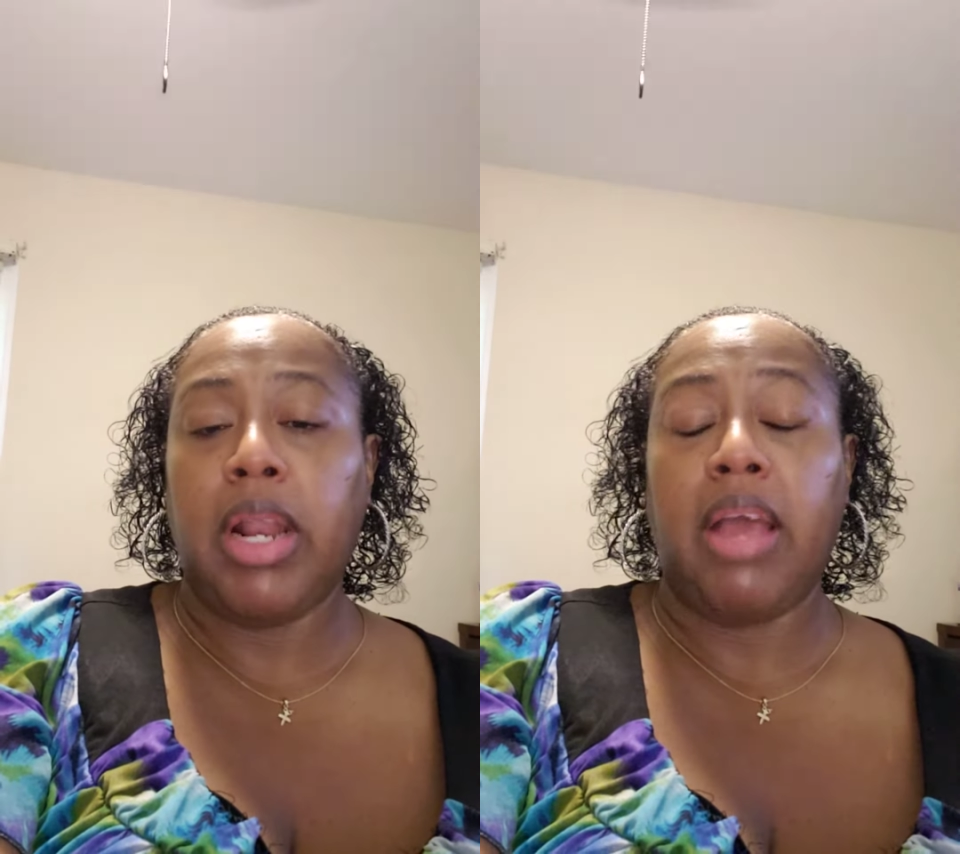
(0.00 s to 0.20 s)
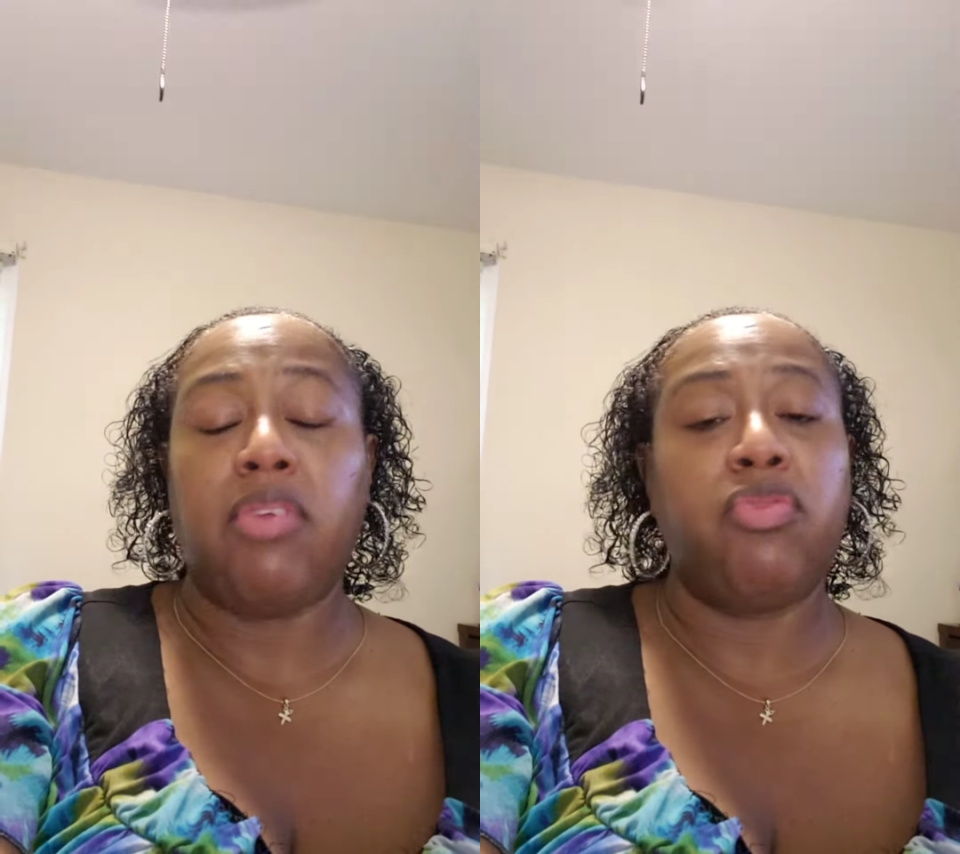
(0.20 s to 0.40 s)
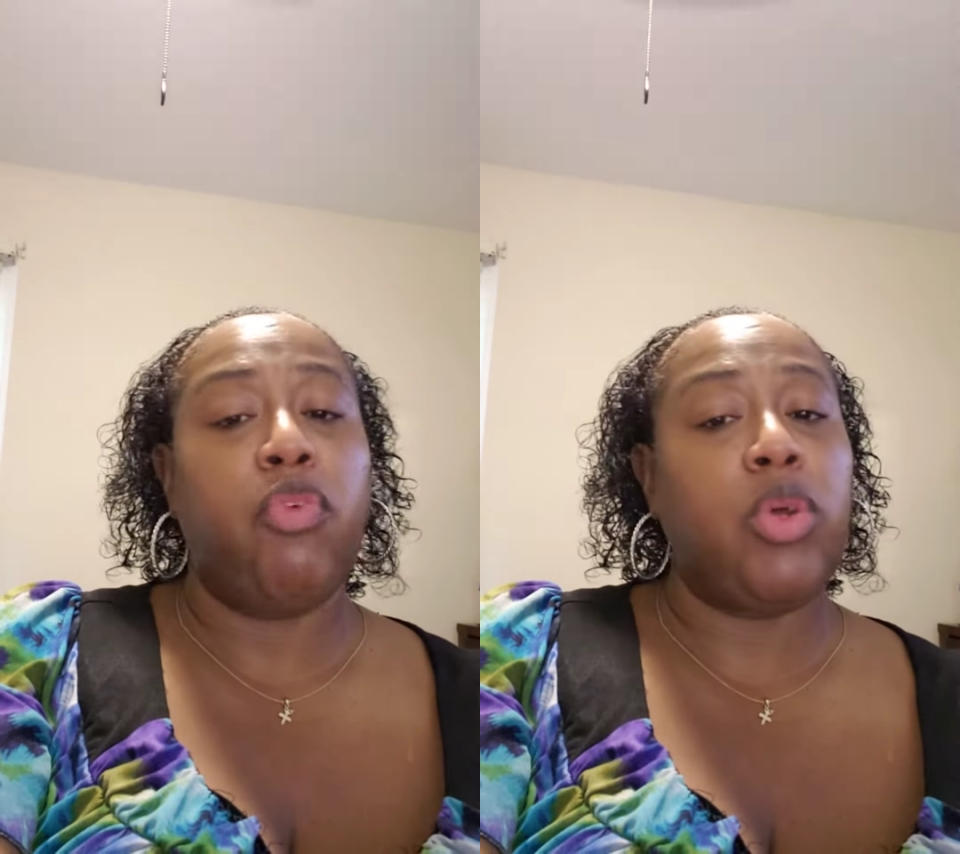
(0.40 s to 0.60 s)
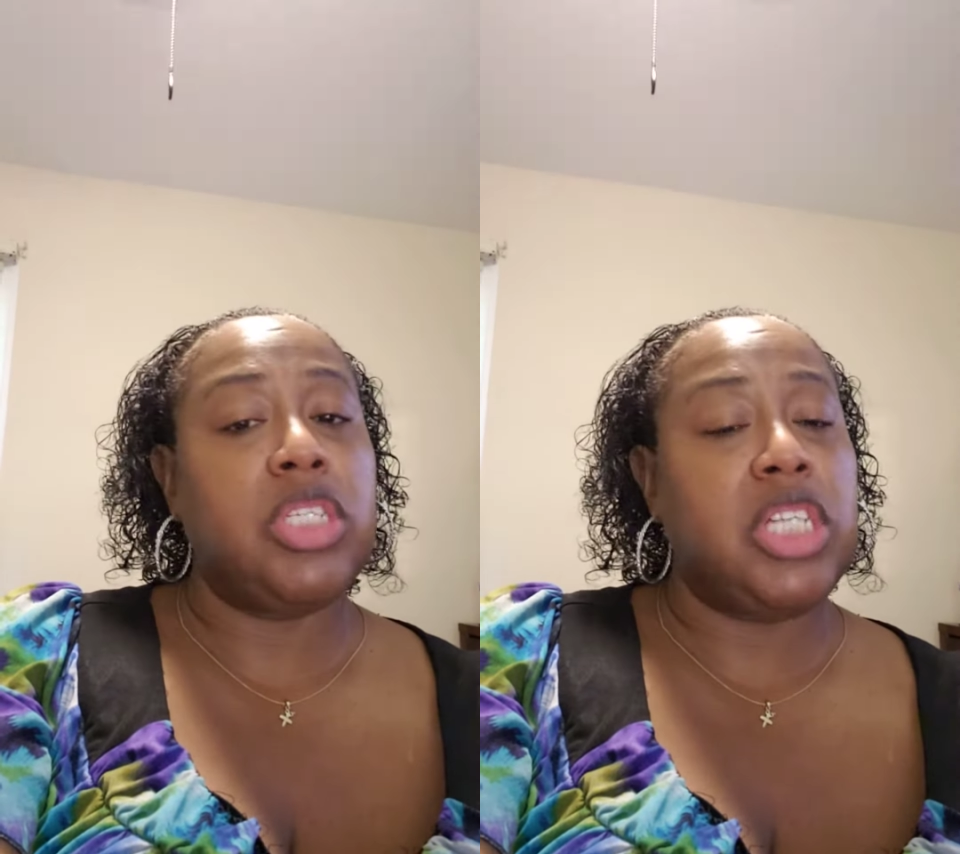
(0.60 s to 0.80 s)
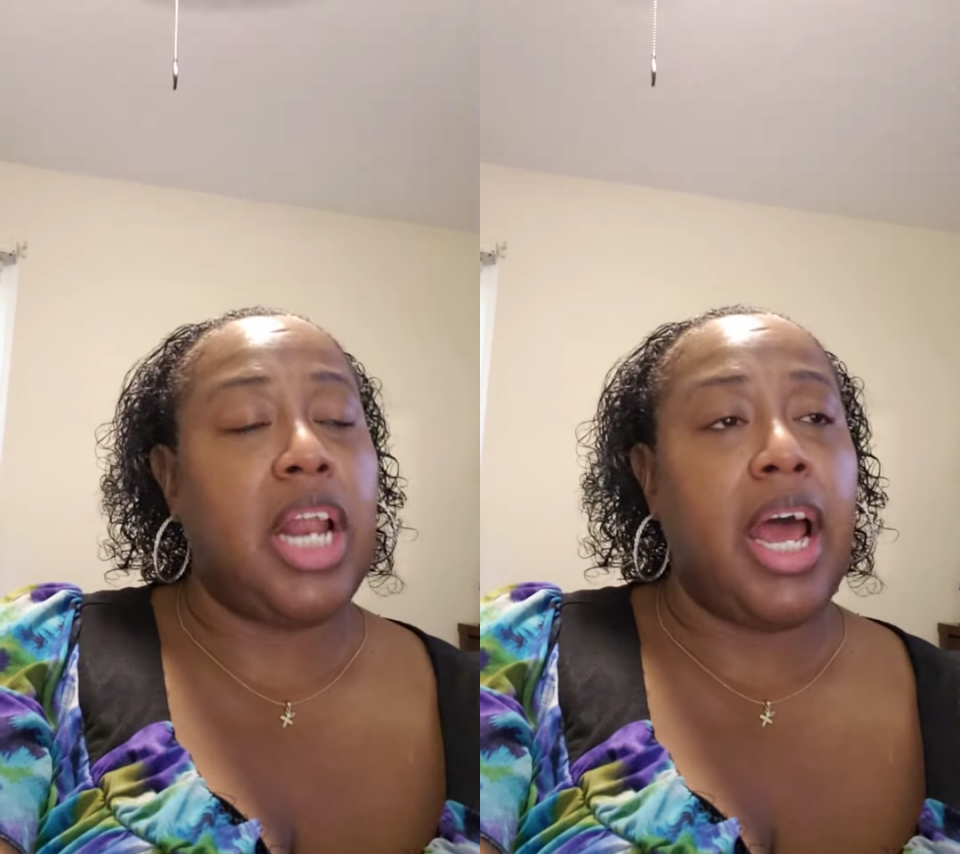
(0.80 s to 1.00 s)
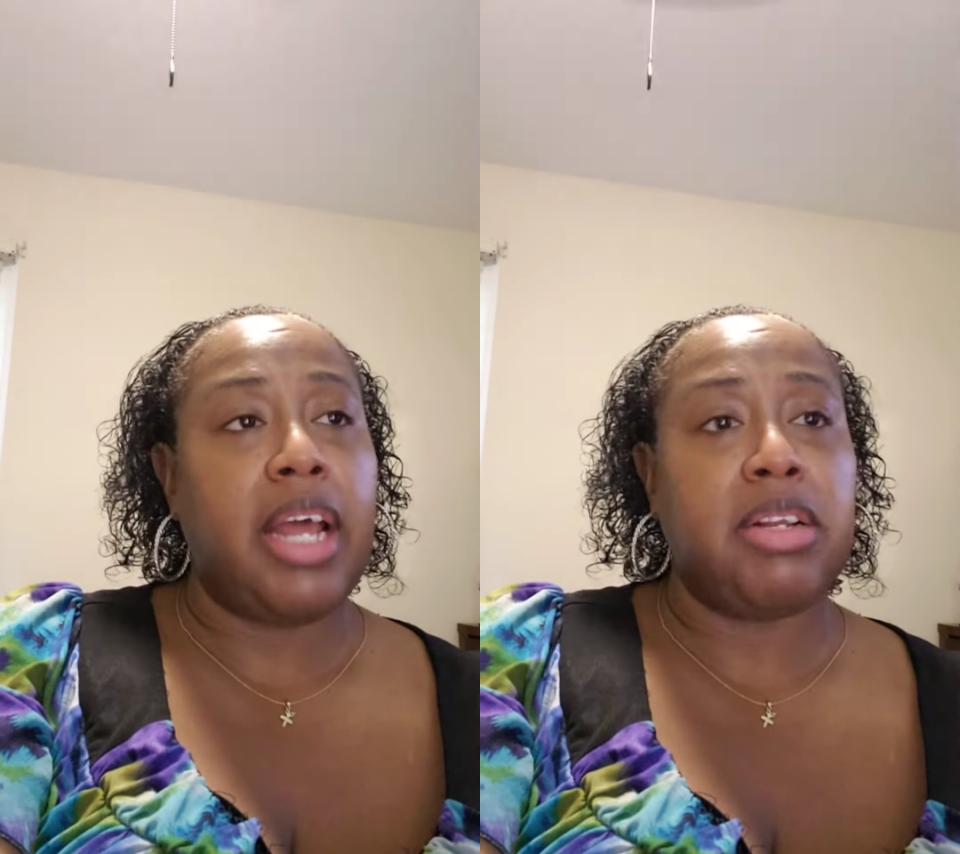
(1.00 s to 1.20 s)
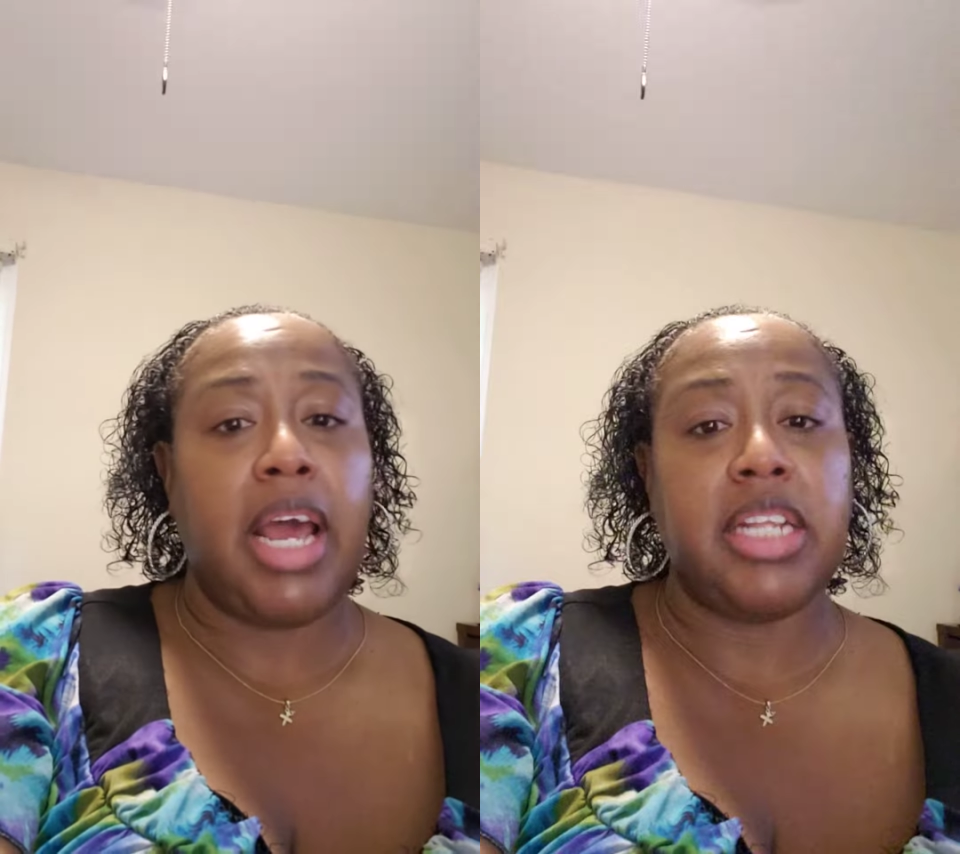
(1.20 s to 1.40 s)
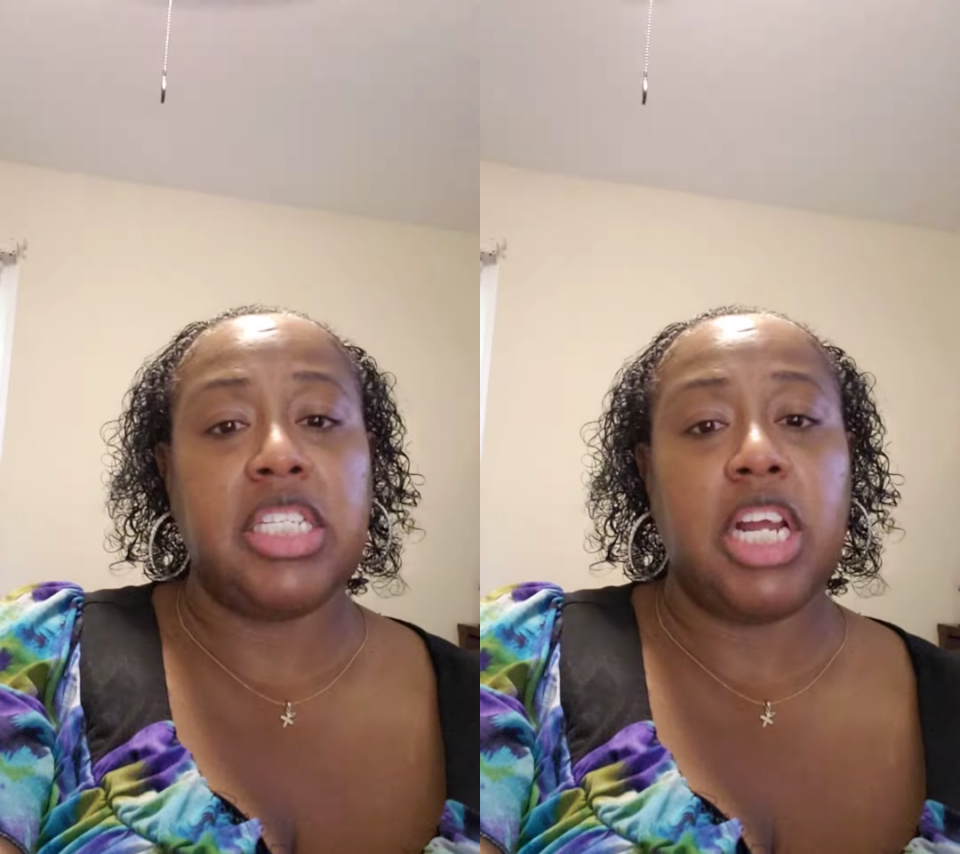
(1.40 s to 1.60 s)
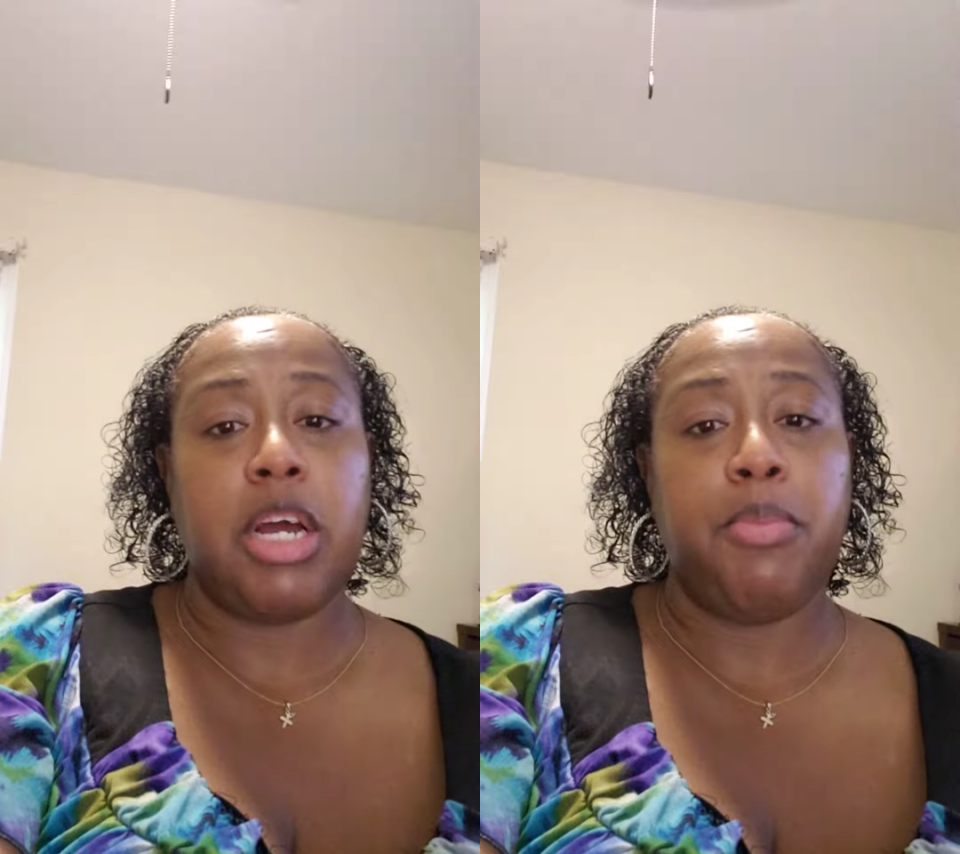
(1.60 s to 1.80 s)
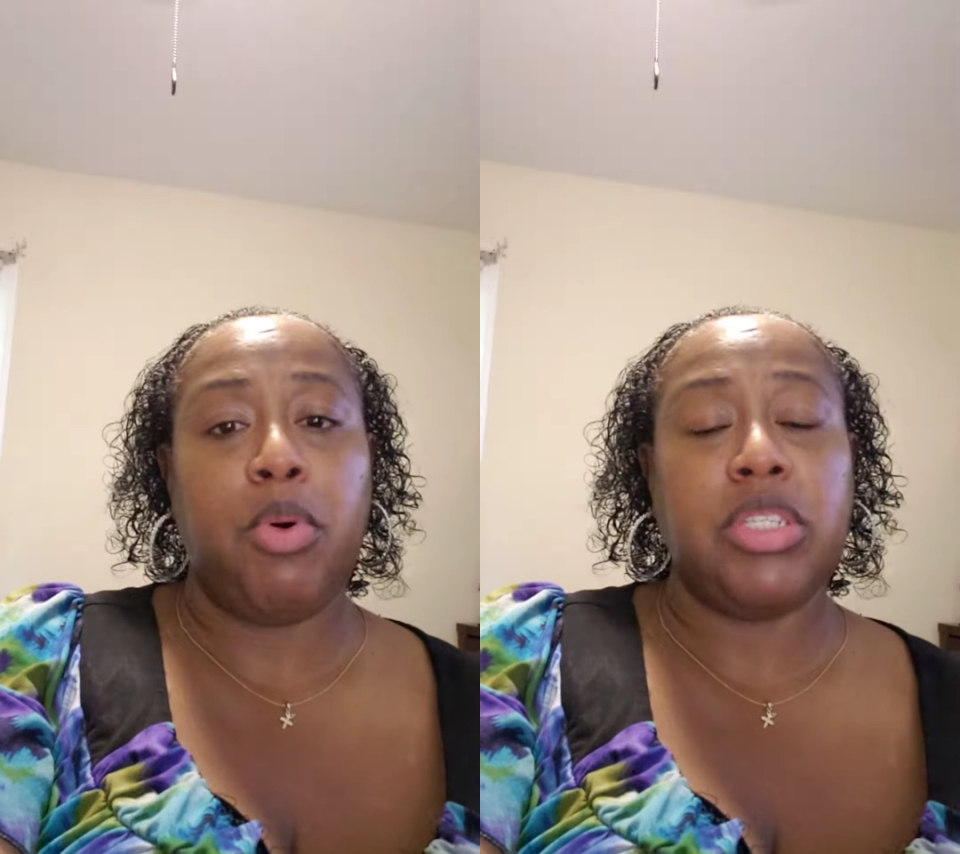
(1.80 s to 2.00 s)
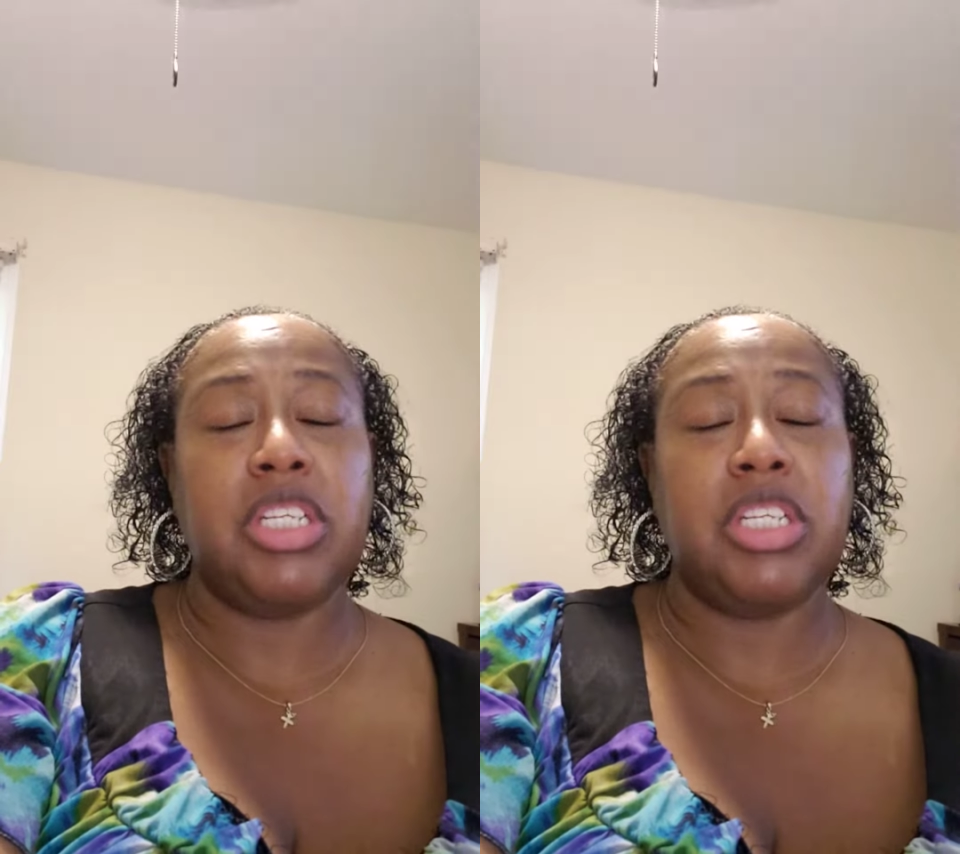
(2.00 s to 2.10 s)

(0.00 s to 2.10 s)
Like Fourth of July kind of snuck up on us.